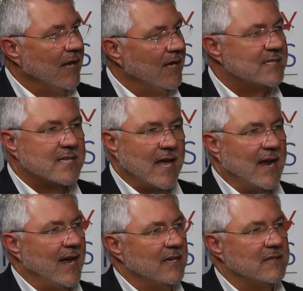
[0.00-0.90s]
It's
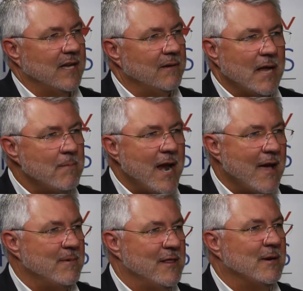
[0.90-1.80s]
saying, hey, it may
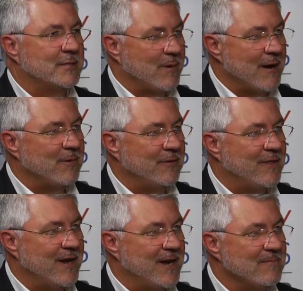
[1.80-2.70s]
not be the most popular
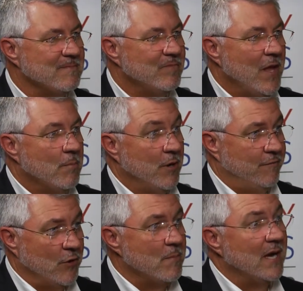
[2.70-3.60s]
thing, but
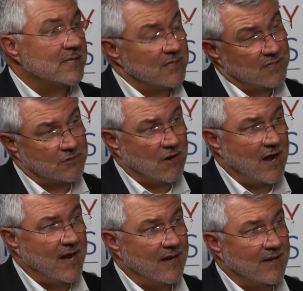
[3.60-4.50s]
if your message is
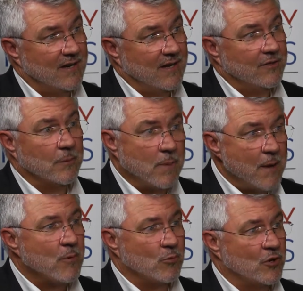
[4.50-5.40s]
right, the
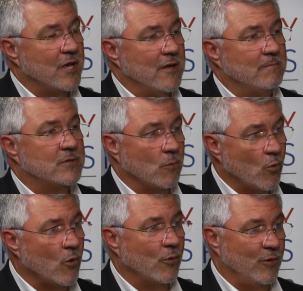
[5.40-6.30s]
people will come to
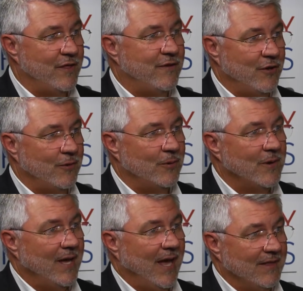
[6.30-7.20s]
war with you.
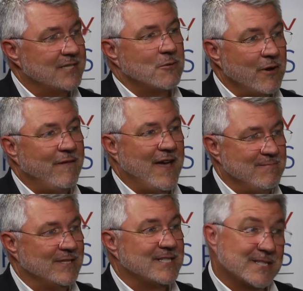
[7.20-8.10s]
And that's what we've
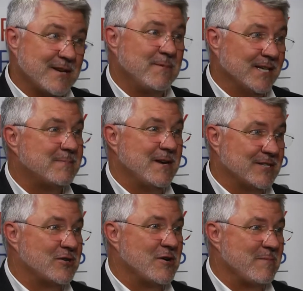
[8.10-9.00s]
had in Mississippi. It's been a
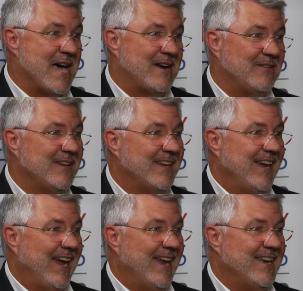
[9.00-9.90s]
strong battle.
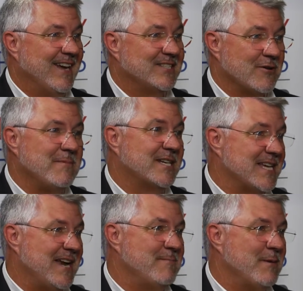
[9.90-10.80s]
And so I'm
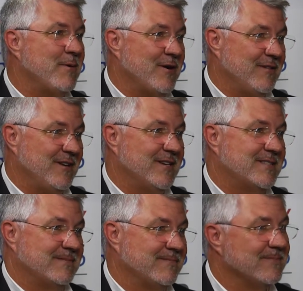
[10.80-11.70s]
excited to be a part of this.